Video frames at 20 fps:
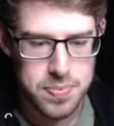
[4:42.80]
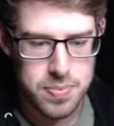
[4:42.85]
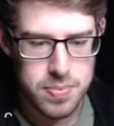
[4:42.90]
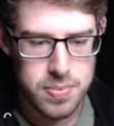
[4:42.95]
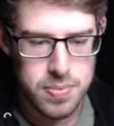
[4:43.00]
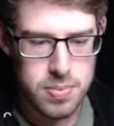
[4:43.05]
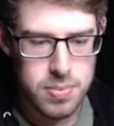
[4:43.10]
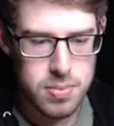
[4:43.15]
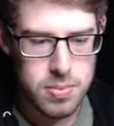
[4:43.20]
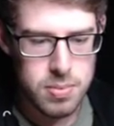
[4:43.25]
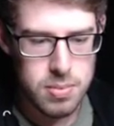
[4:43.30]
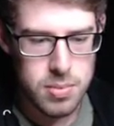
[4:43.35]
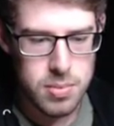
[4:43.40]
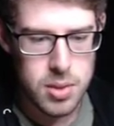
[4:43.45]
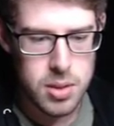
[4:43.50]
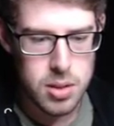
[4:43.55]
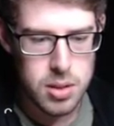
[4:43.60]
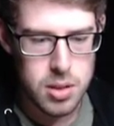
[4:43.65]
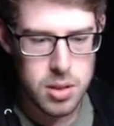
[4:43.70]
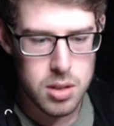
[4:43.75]

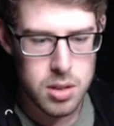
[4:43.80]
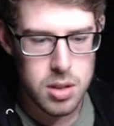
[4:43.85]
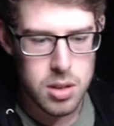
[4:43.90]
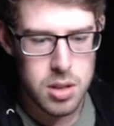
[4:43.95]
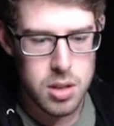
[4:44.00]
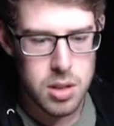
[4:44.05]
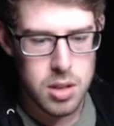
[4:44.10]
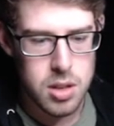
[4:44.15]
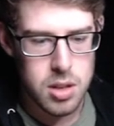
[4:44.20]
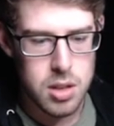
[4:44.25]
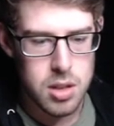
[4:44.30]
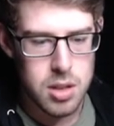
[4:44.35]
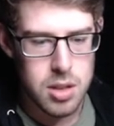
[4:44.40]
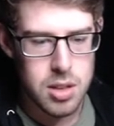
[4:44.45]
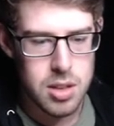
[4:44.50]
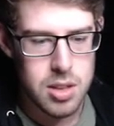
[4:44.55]
Nothing is said.